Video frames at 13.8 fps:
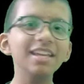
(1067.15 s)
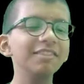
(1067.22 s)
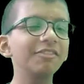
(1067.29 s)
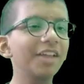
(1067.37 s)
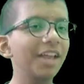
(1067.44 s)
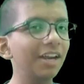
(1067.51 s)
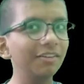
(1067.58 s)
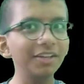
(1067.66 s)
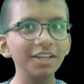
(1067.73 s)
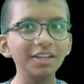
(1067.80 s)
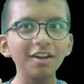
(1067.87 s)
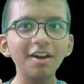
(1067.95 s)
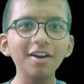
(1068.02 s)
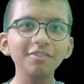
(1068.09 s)
in
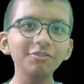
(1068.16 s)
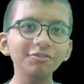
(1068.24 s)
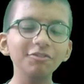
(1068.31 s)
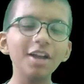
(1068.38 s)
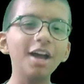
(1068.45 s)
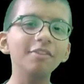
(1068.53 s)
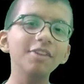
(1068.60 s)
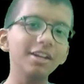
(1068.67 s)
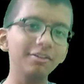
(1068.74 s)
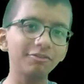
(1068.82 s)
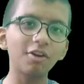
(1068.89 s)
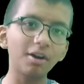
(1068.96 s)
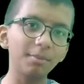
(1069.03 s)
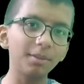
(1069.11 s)
a very
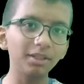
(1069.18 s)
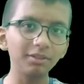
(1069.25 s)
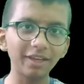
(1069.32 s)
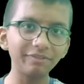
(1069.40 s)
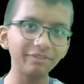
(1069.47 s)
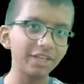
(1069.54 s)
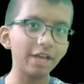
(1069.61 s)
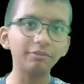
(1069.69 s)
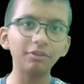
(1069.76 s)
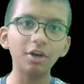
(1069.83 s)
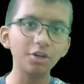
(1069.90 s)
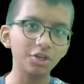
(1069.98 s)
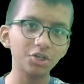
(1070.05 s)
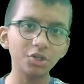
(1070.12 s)
formal way, we have
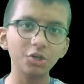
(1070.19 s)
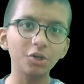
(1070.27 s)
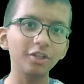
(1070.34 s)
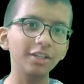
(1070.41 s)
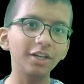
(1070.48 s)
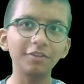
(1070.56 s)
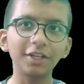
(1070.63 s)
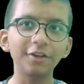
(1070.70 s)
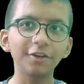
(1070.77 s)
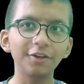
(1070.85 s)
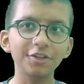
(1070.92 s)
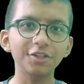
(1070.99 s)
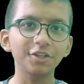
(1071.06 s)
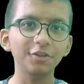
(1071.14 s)
understood the
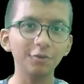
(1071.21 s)
recursion.